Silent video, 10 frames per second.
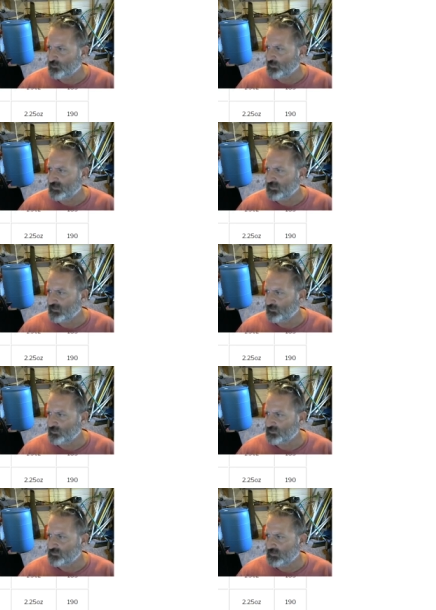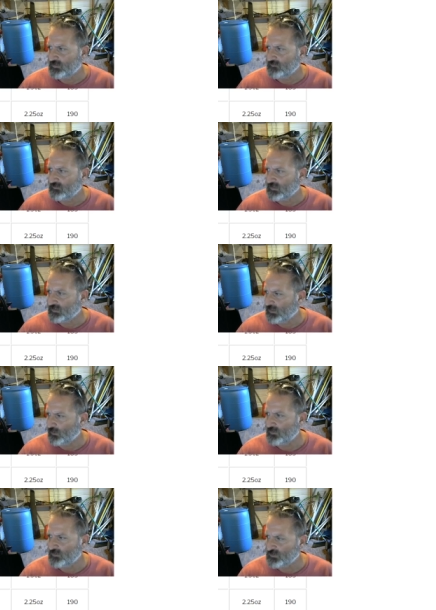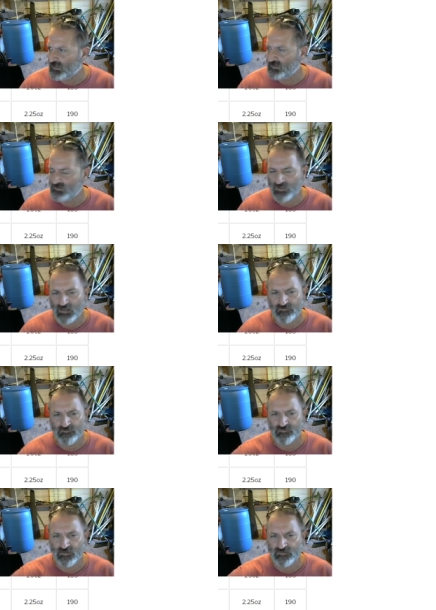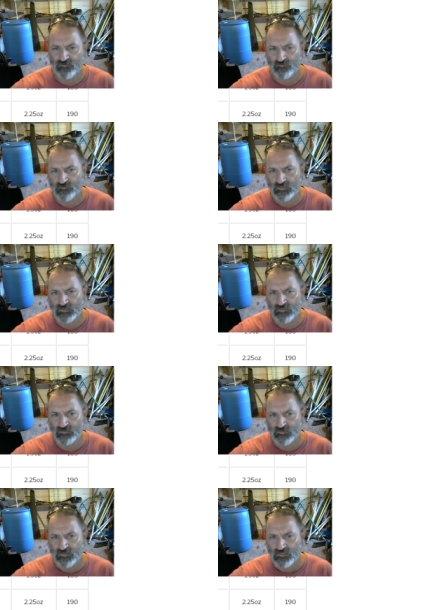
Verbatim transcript: or retailers that carry this kind of stuff and uh,